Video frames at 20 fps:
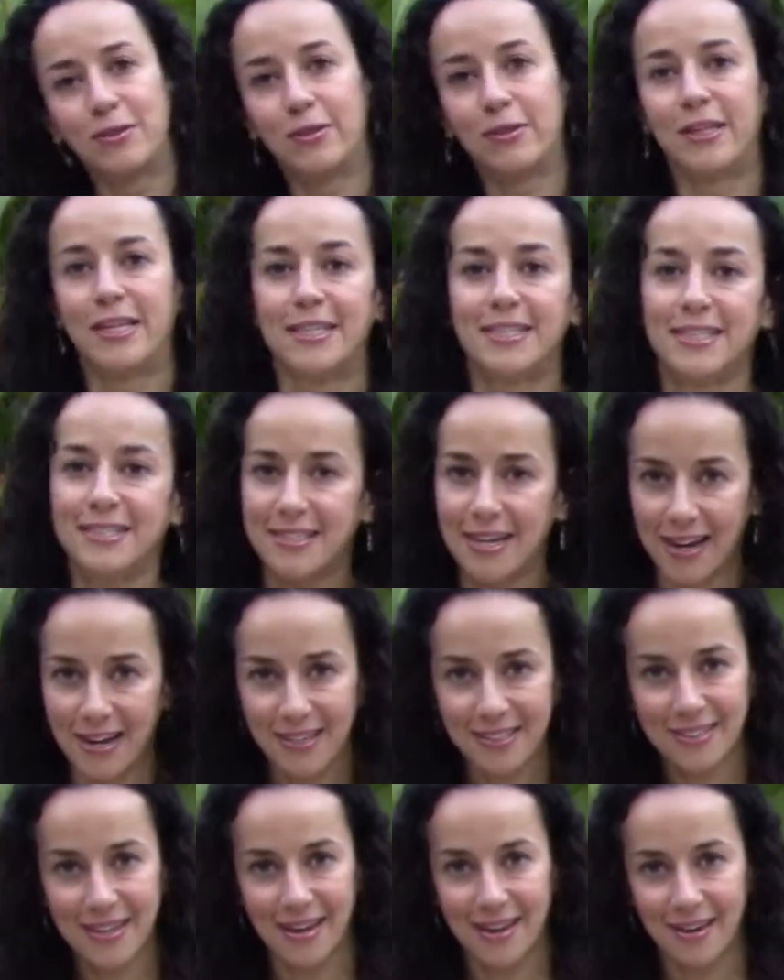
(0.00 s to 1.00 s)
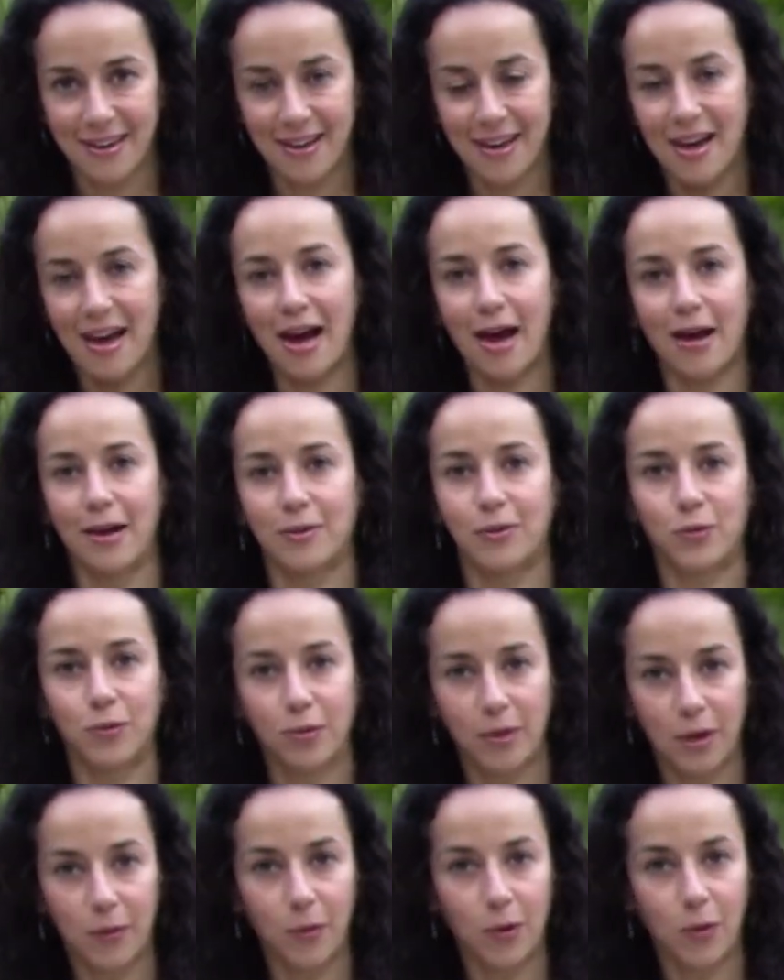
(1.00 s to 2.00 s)
this is Alexandra uh, and
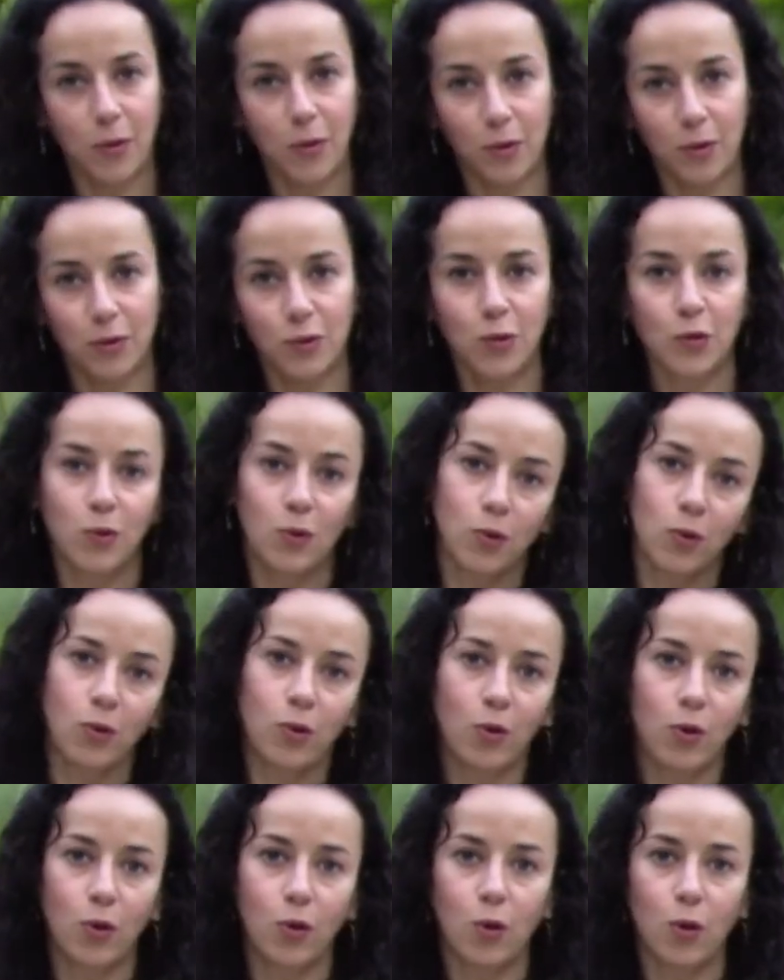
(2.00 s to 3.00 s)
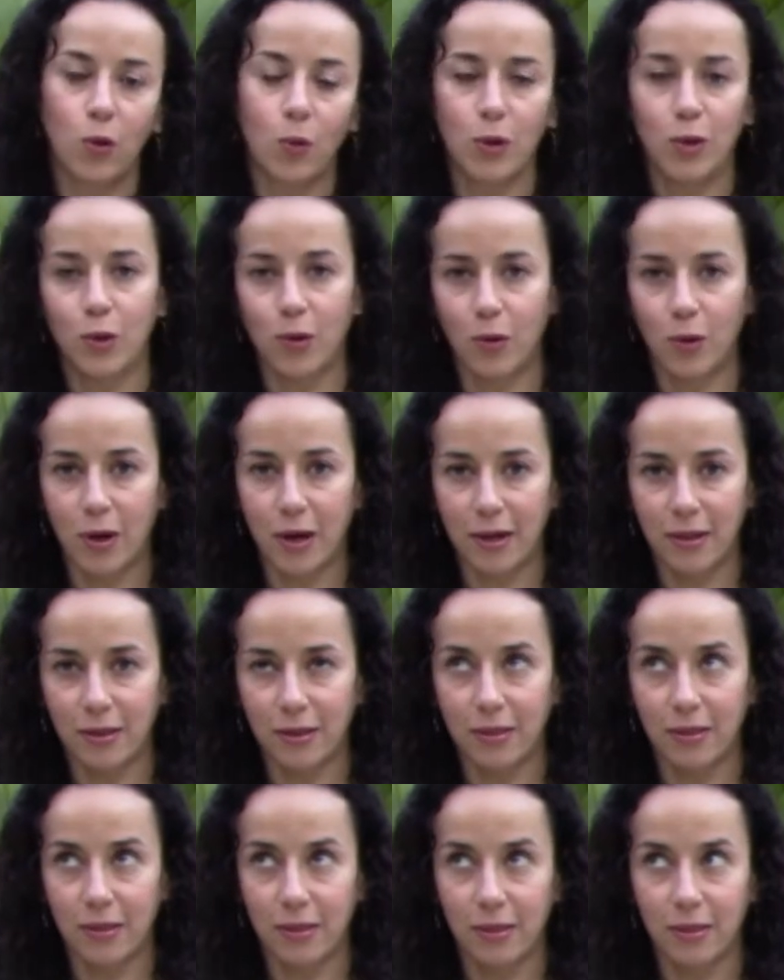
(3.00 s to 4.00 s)
today we're going to go with yoga
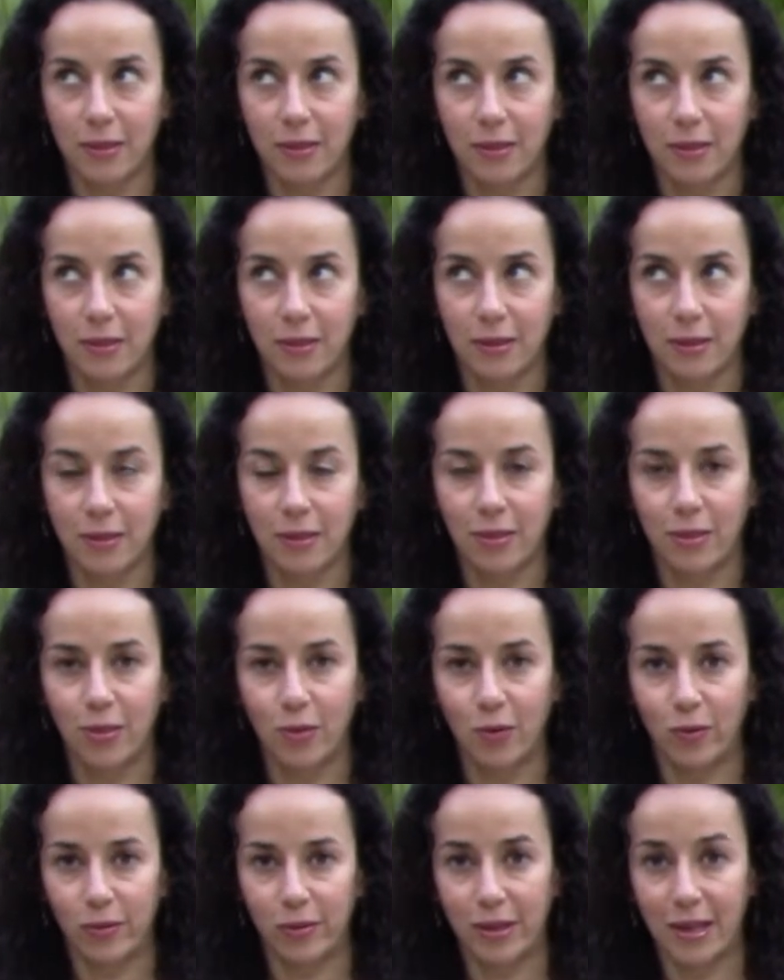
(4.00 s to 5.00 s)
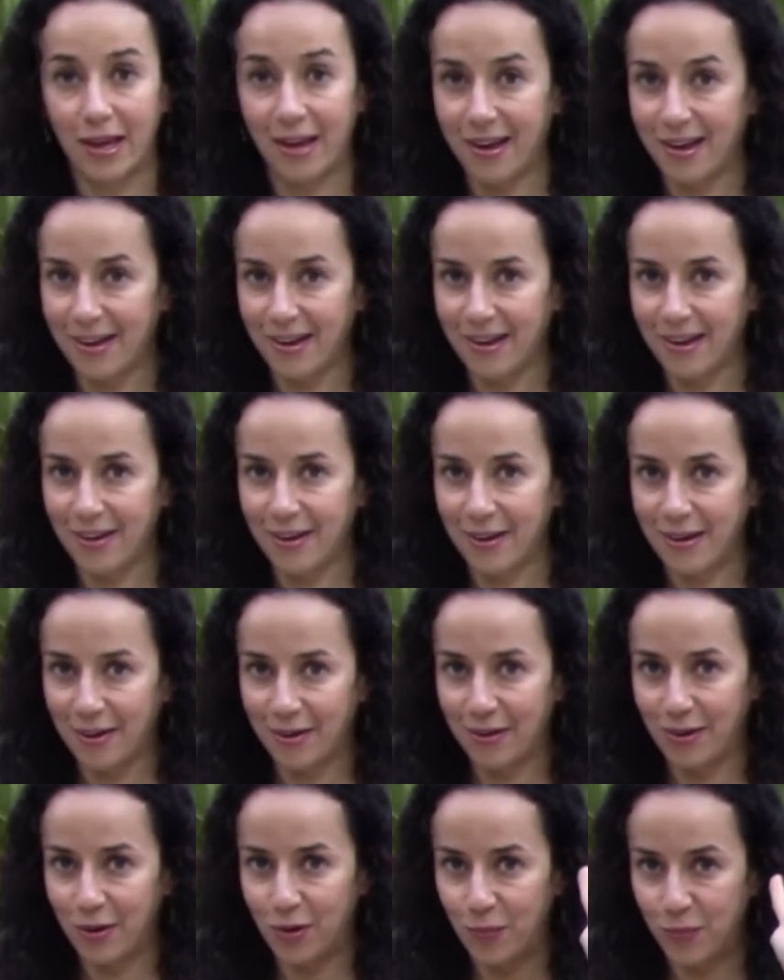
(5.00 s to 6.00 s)
day
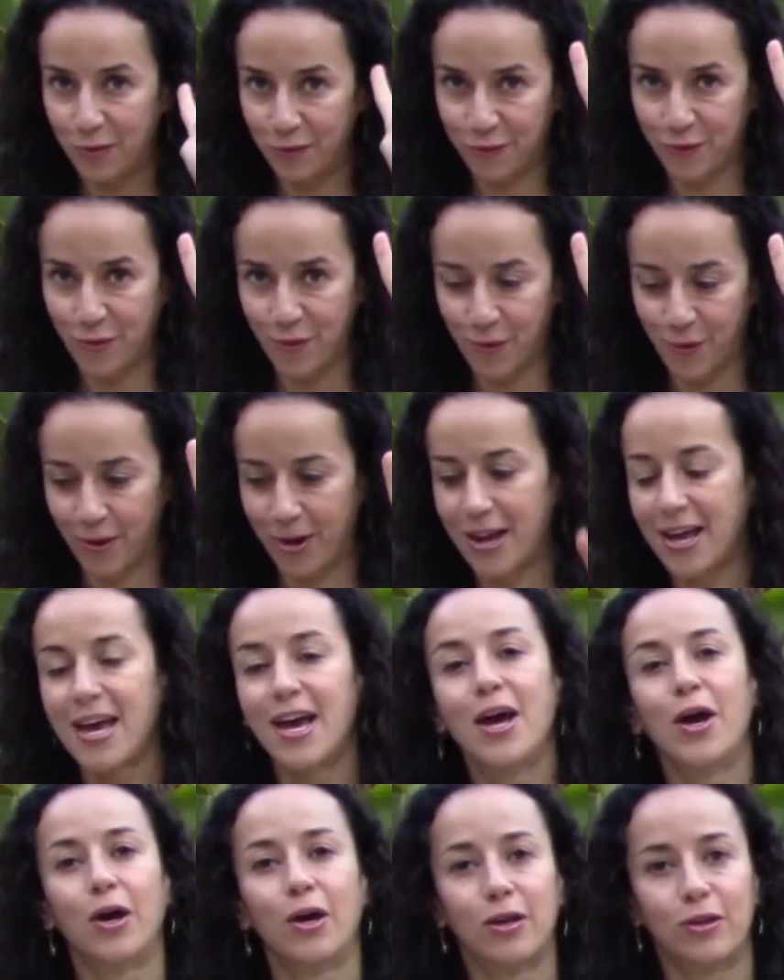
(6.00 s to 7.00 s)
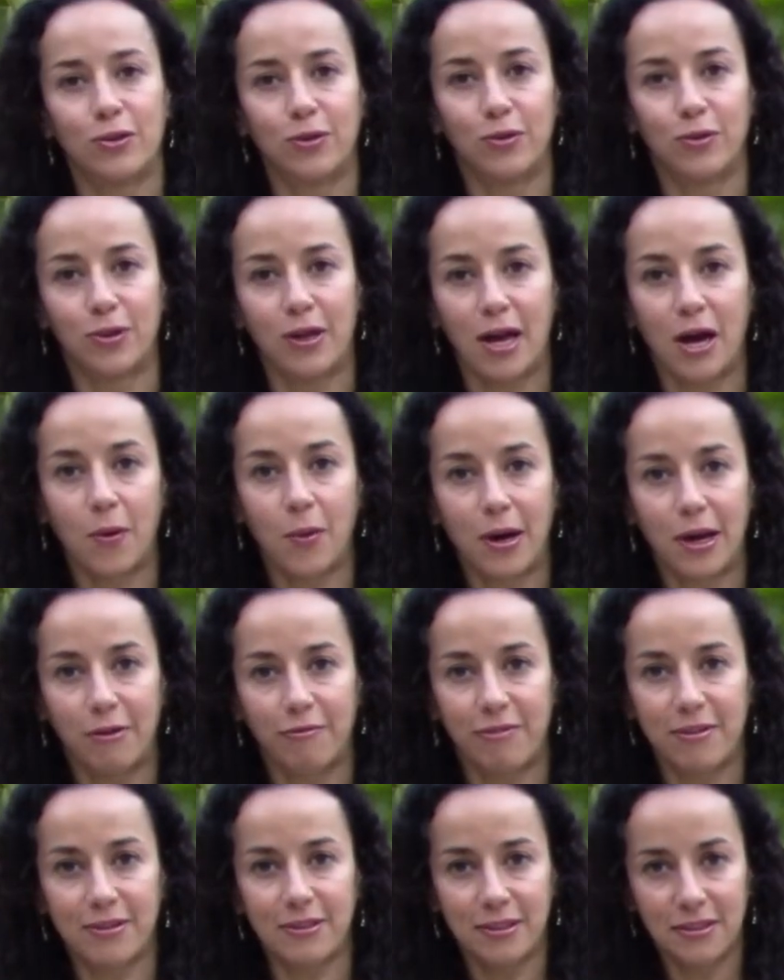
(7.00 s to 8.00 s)
number 4. Today our
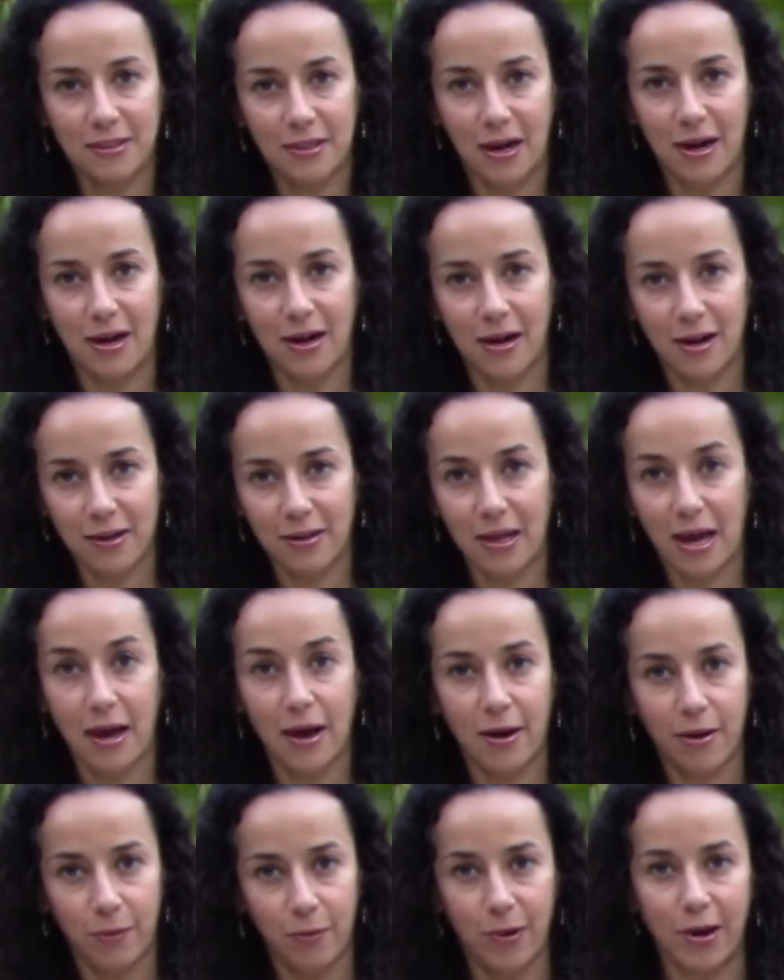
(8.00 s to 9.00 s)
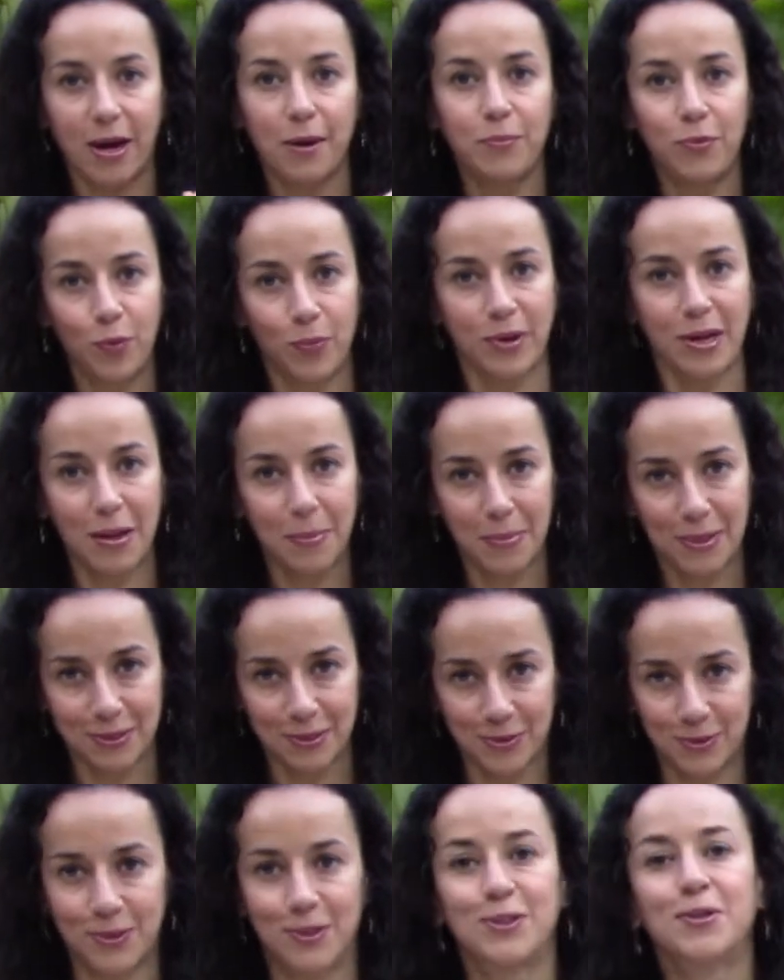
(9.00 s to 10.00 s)
emphasis are our abdominal
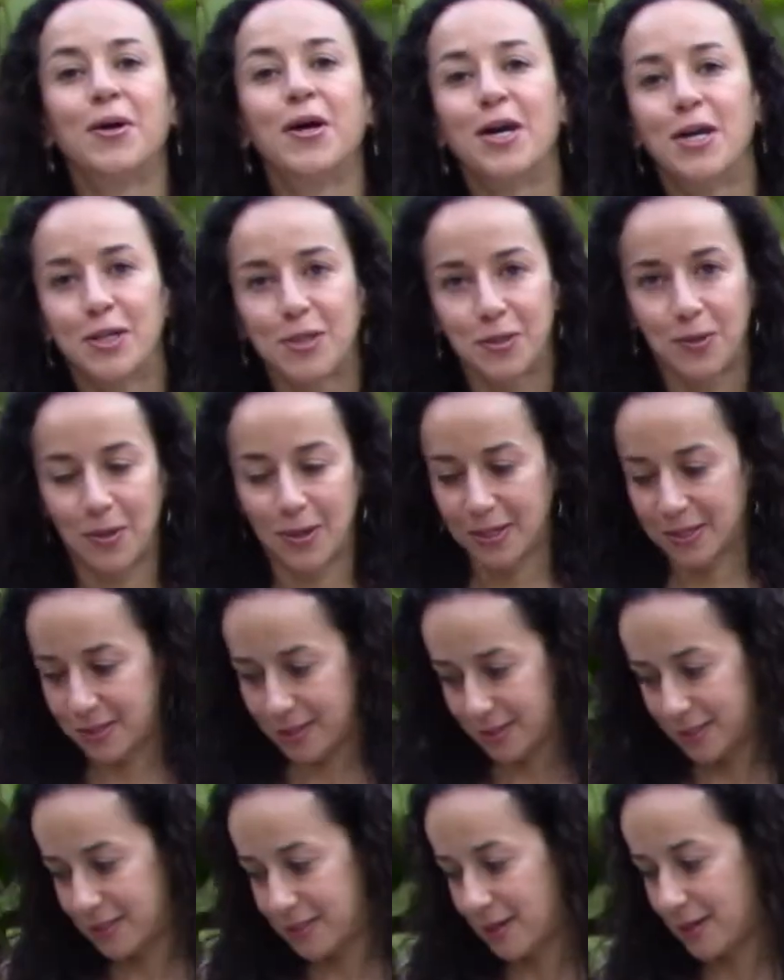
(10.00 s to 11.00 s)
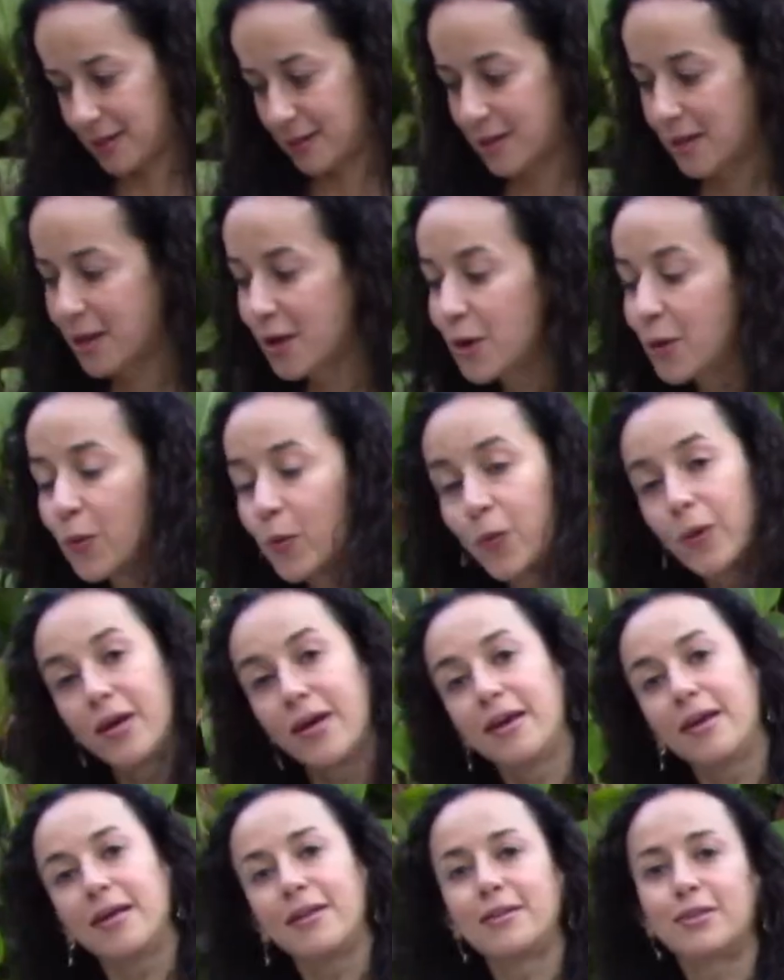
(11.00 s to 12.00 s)
muscles. So let's start
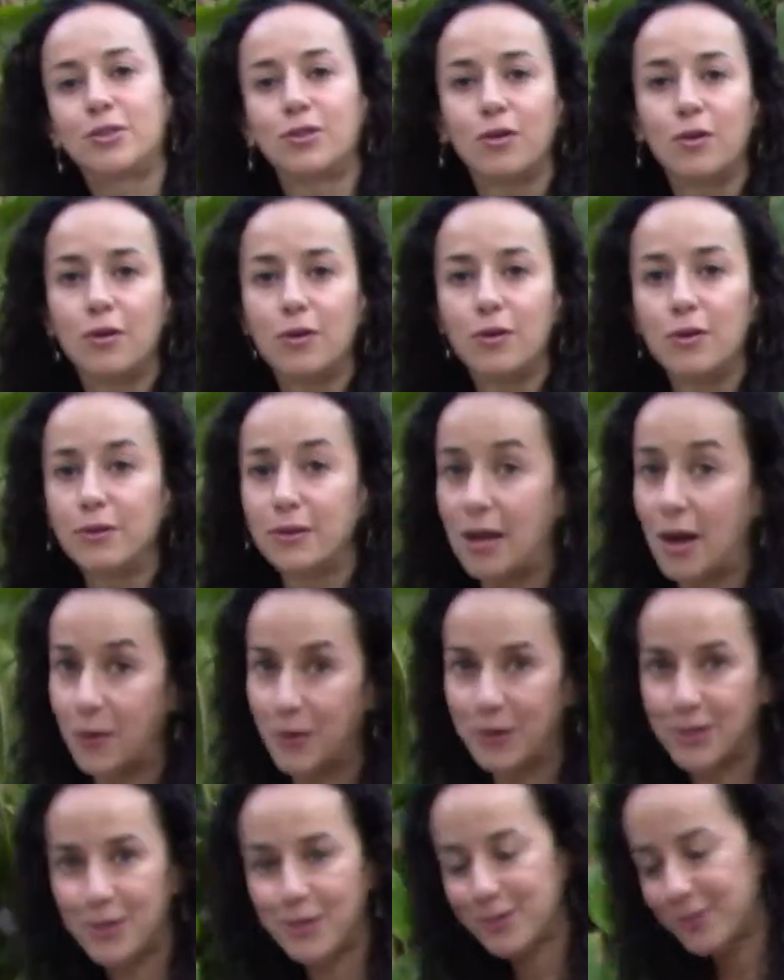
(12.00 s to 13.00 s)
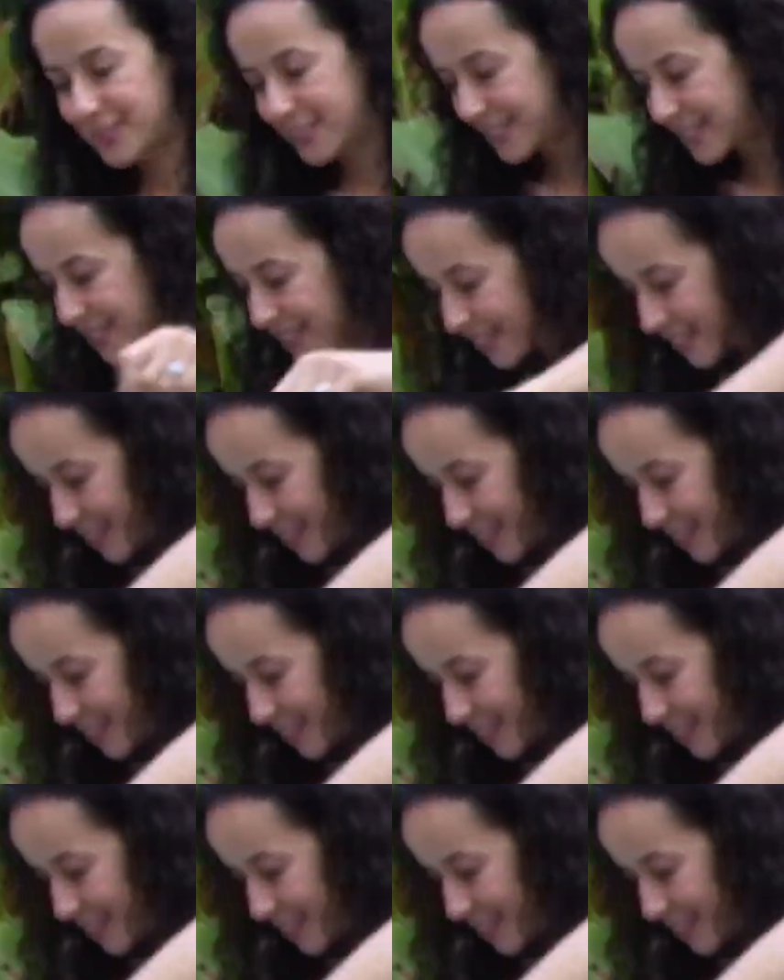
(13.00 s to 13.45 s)
with some downward dogs.